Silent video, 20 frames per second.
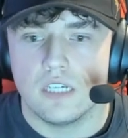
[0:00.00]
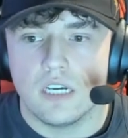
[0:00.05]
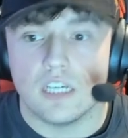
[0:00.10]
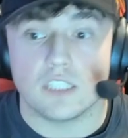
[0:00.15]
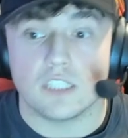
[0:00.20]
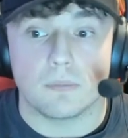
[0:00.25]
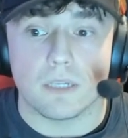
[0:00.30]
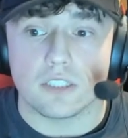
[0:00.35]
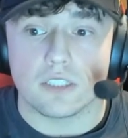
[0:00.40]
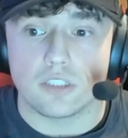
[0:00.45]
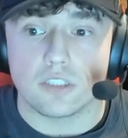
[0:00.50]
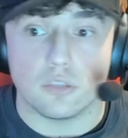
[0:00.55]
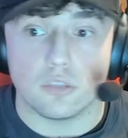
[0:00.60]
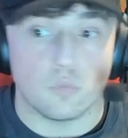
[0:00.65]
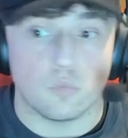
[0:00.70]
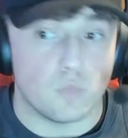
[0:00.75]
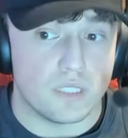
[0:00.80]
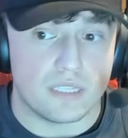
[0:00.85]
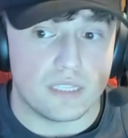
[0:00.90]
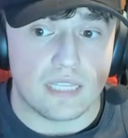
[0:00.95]
Especially
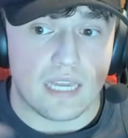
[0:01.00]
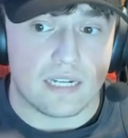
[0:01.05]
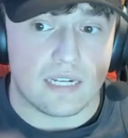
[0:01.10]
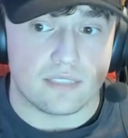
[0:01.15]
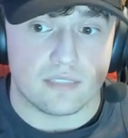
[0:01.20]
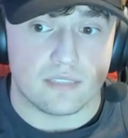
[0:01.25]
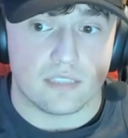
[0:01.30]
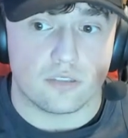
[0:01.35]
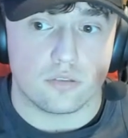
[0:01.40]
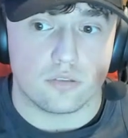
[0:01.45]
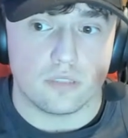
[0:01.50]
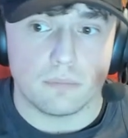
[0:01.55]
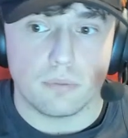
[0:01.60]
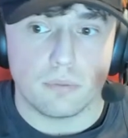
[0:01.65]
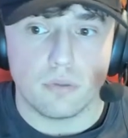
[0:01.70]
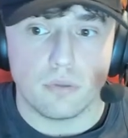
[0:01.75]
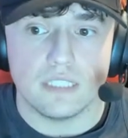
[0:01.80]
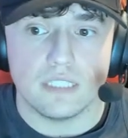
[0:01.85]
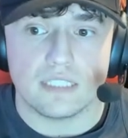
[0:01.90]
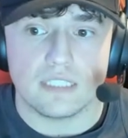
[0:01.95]
with that accessory
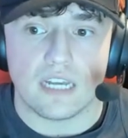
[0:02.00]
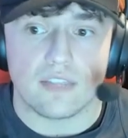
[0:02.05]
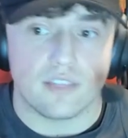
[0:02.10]
point,